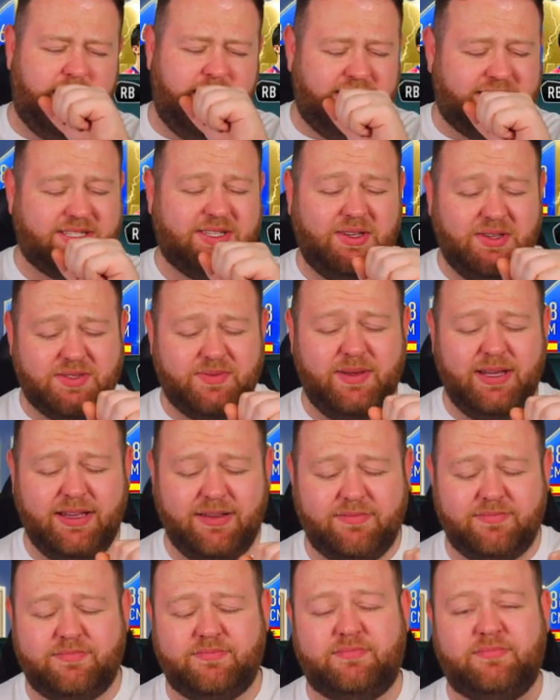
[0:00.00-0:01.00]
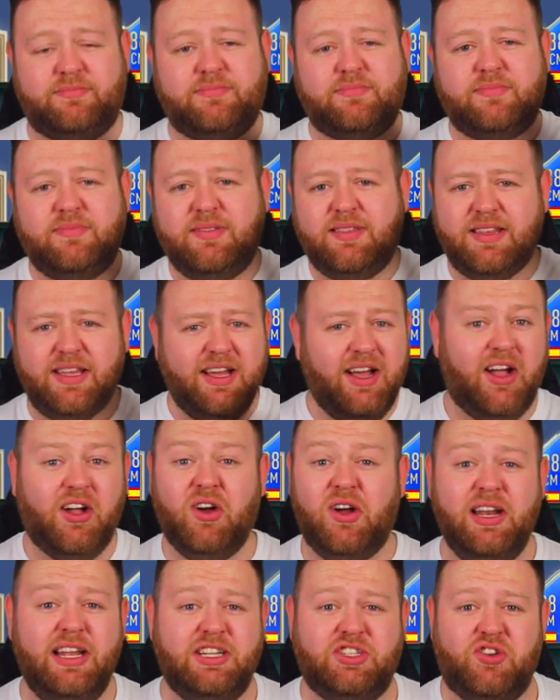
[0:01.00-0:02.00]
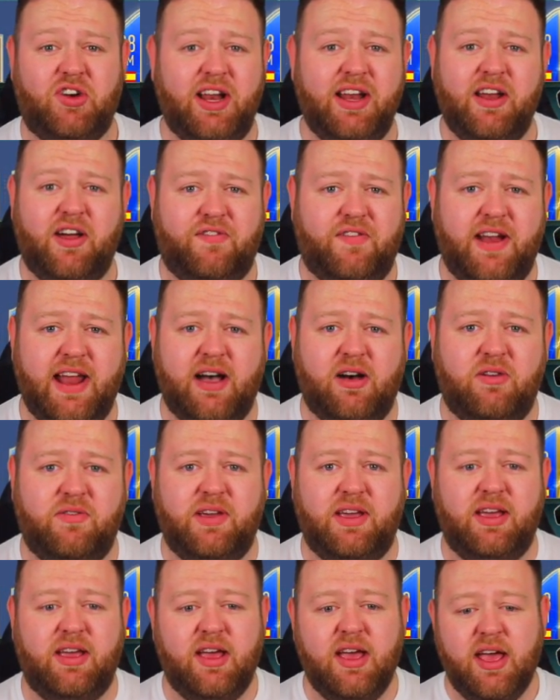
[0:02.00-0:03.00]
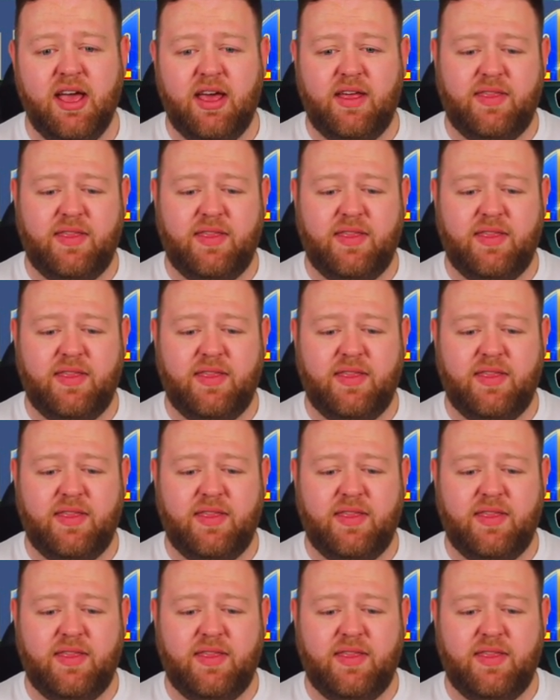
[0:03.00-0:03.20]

Excuse me. I got literally nothing out of it.